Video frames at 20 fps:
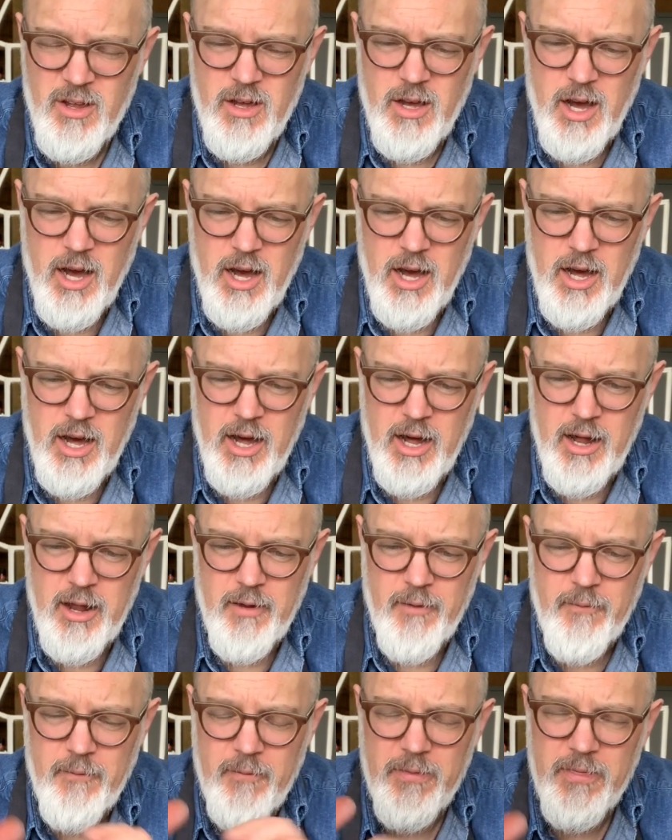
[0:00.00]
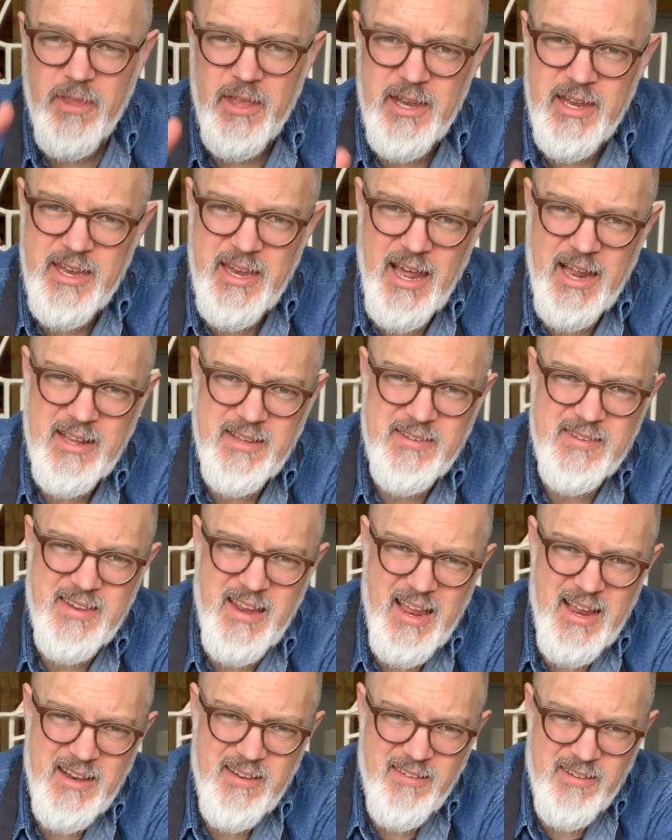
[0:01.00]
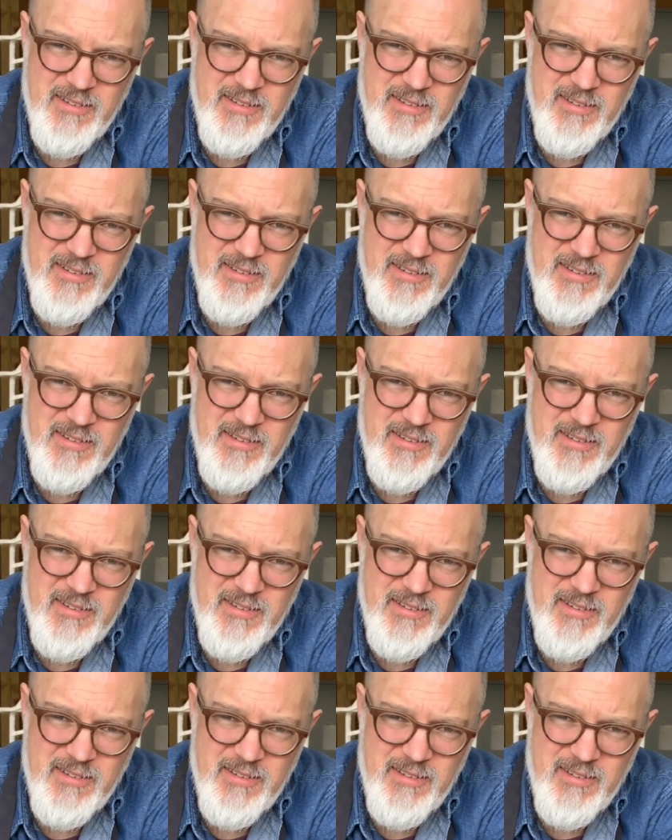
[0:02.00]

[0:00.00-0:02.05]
The next stage